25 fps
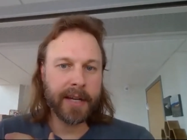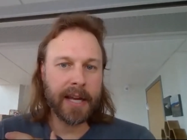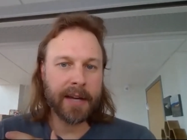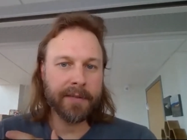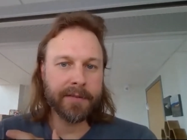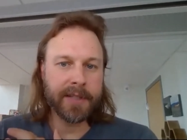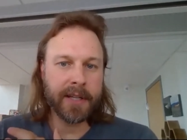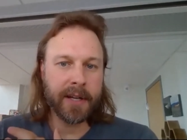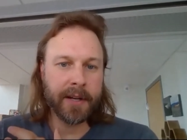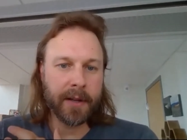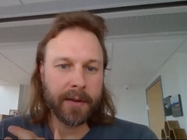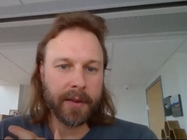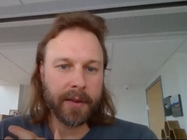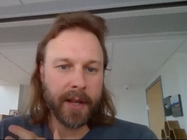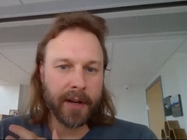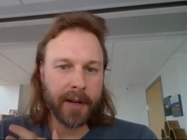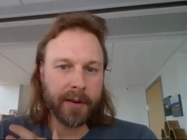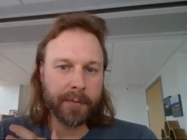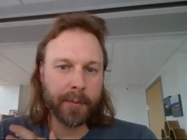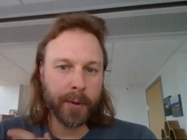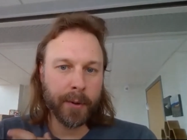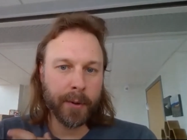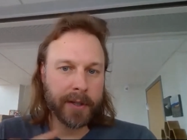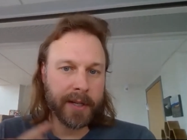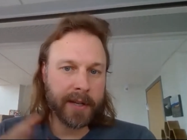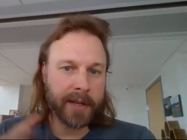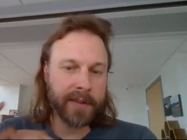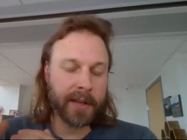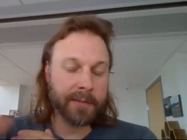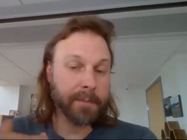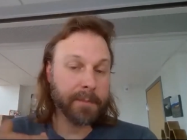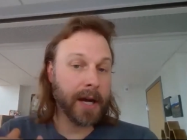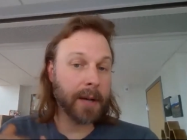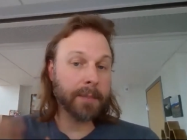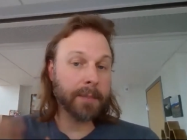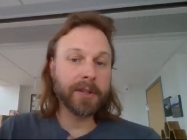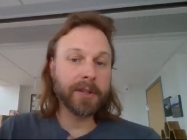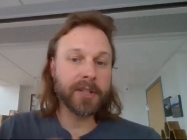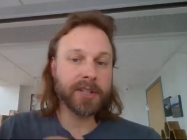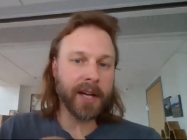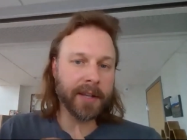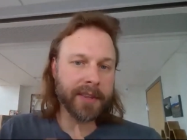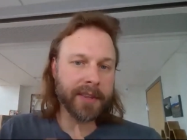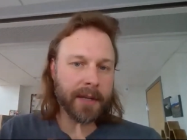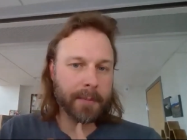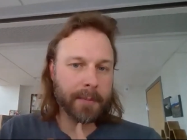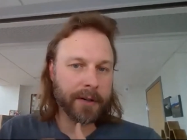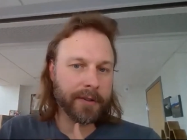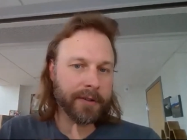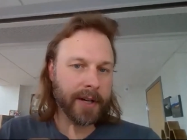have done a lot of work because they published on
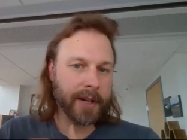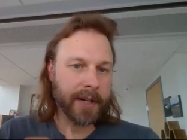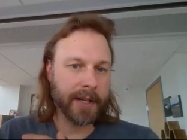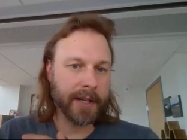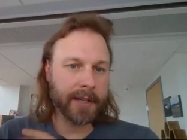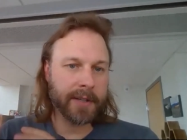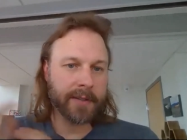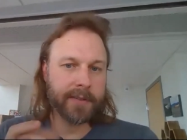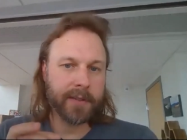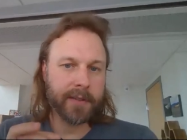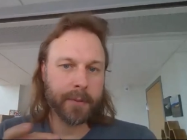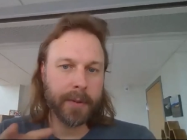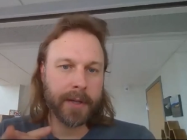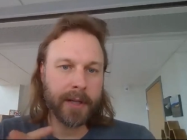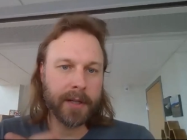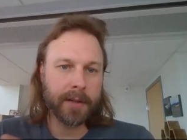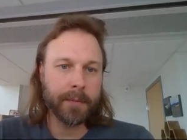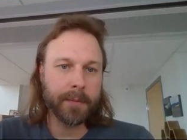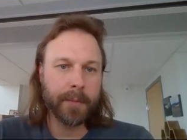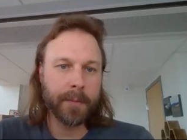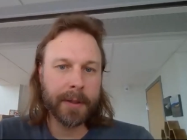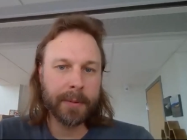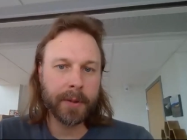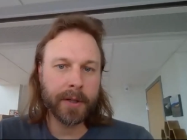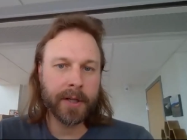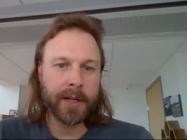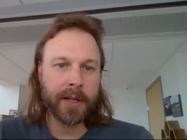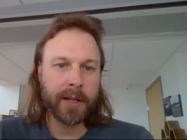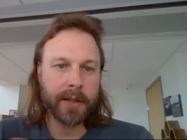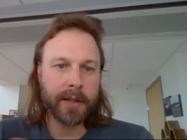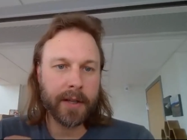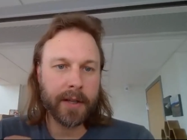them already. So we will